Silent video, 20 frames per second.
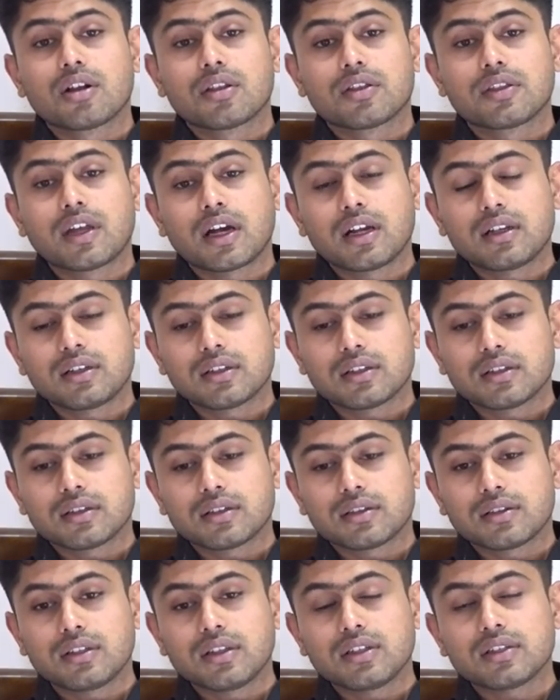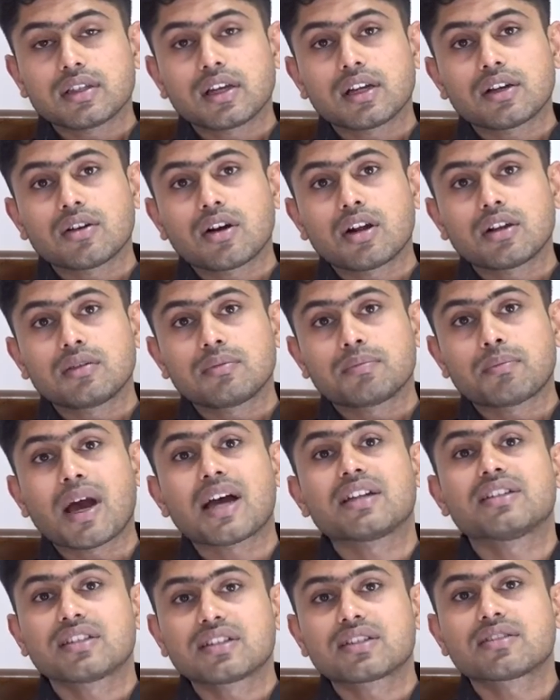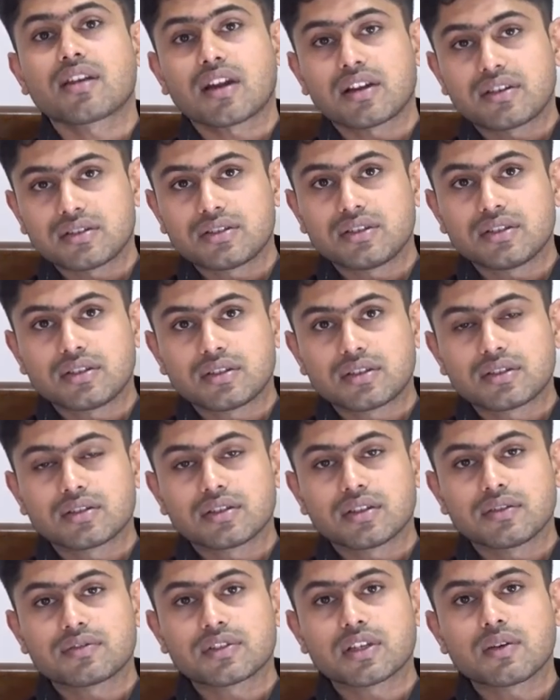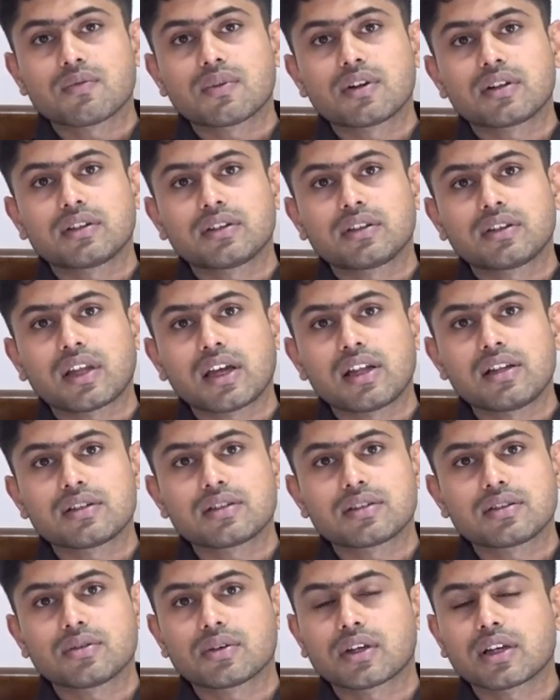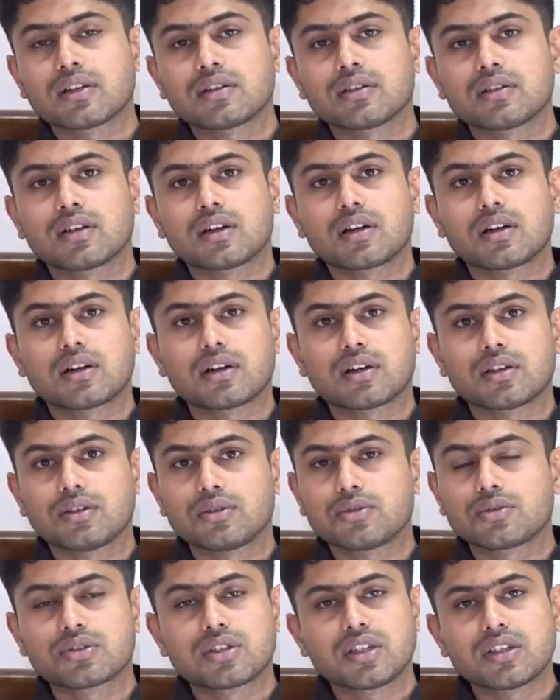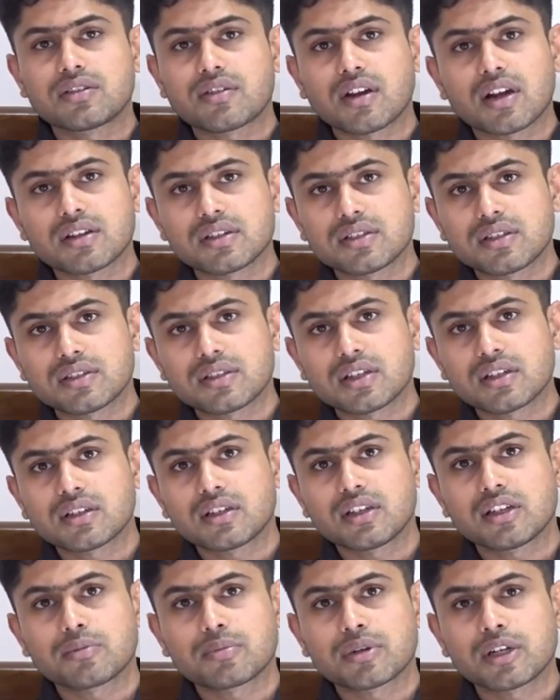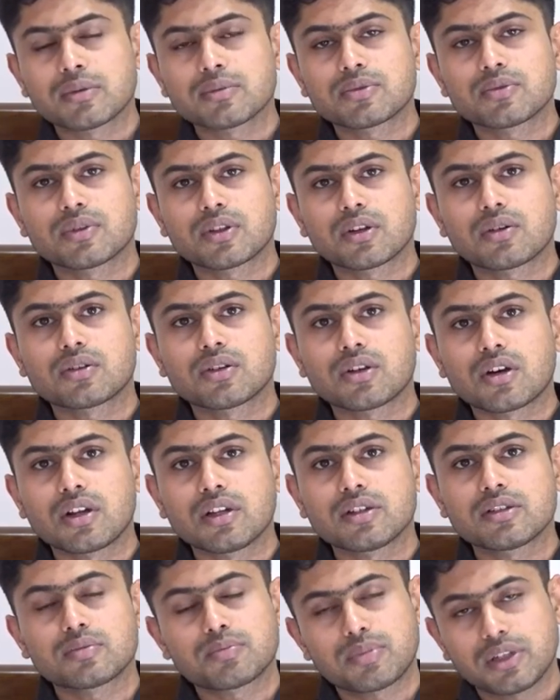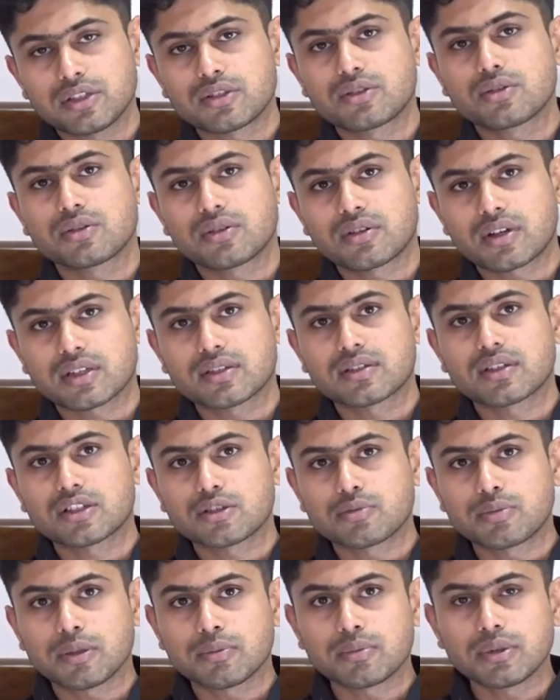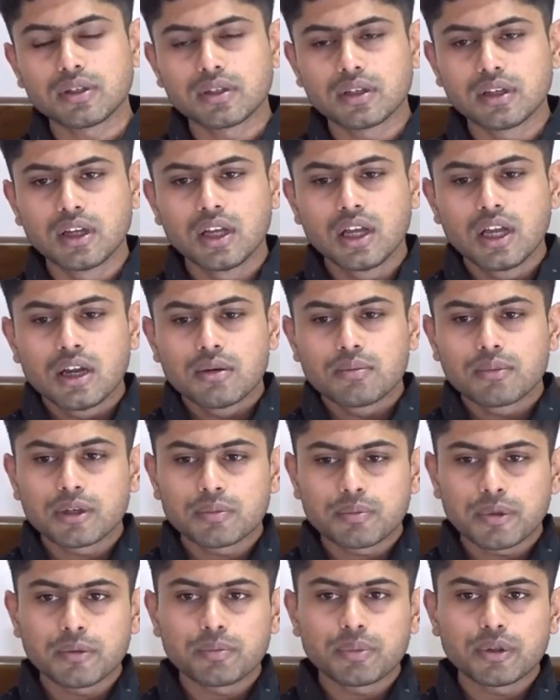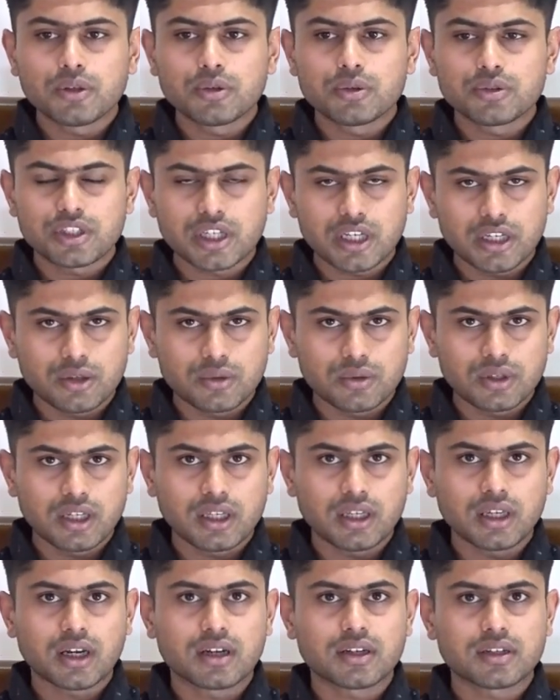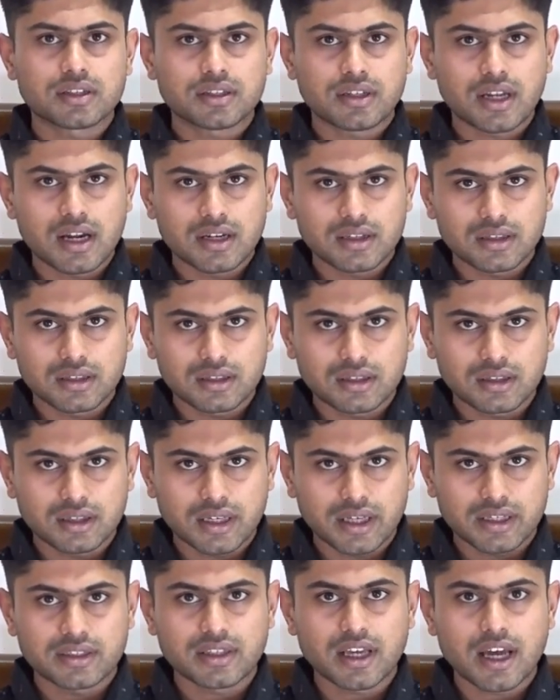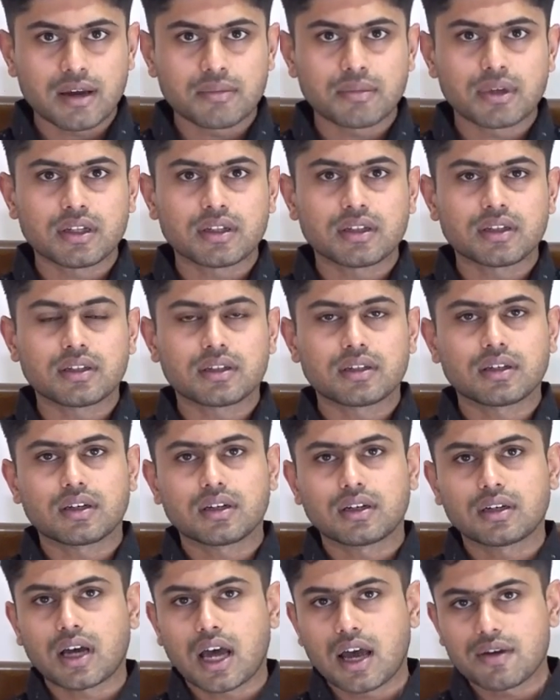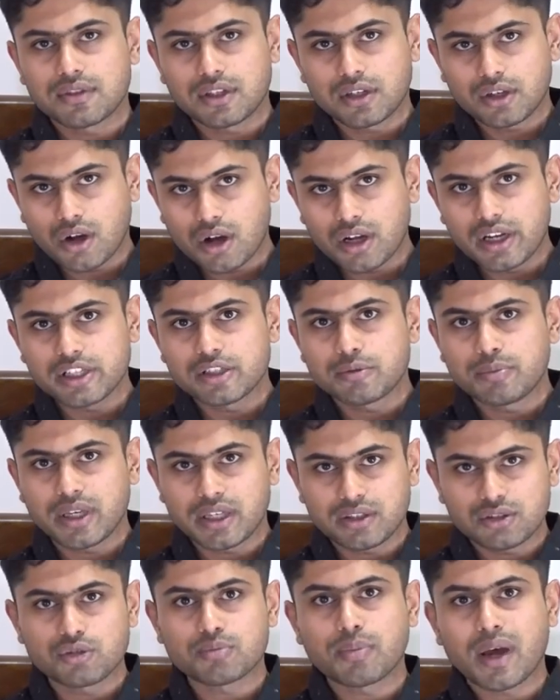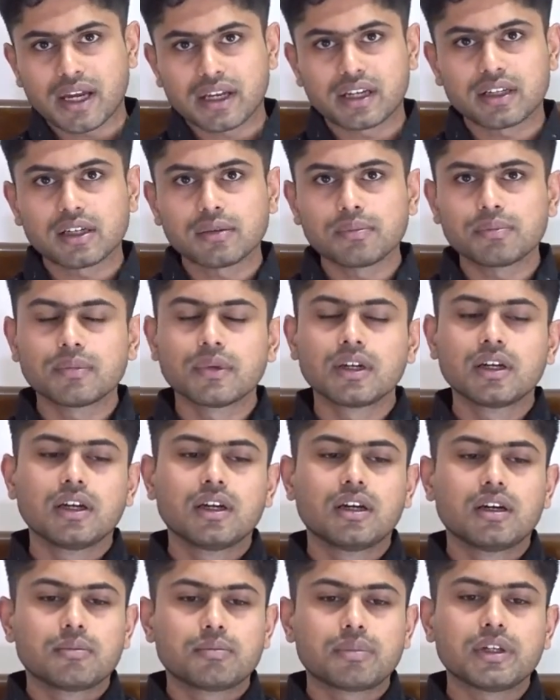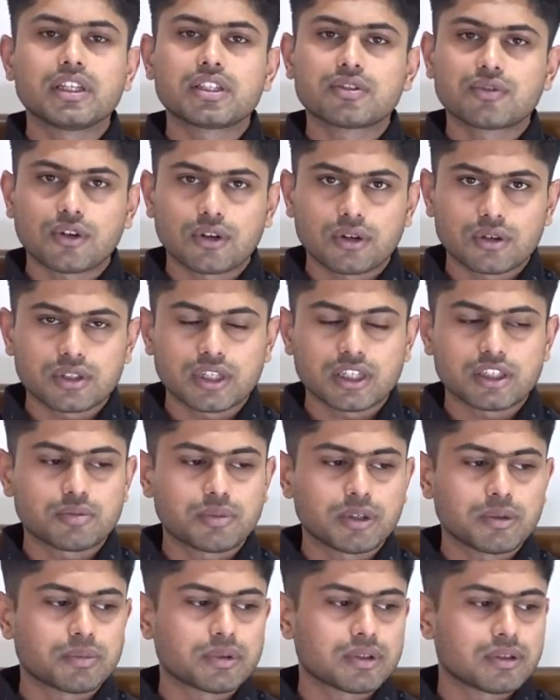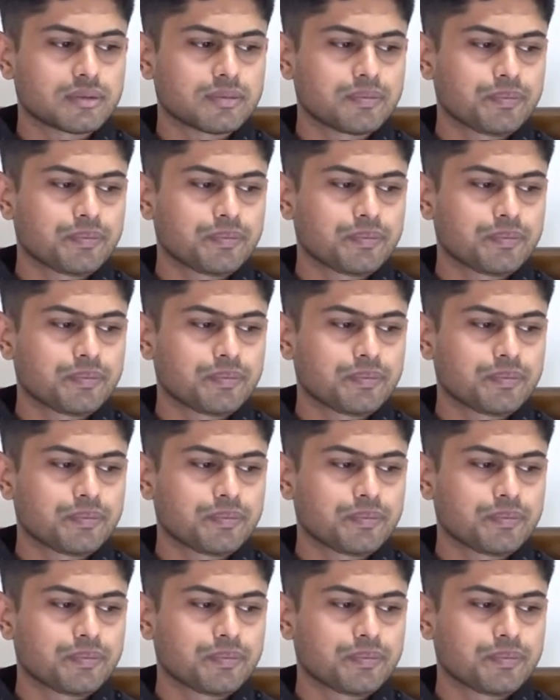that these are not magic strategies. If someone tells you can use these strategies and clear prelims without knowledge, please don't trust such people. But people who genuinely understand the exam and have the knowledge base to back it up, please follow such people.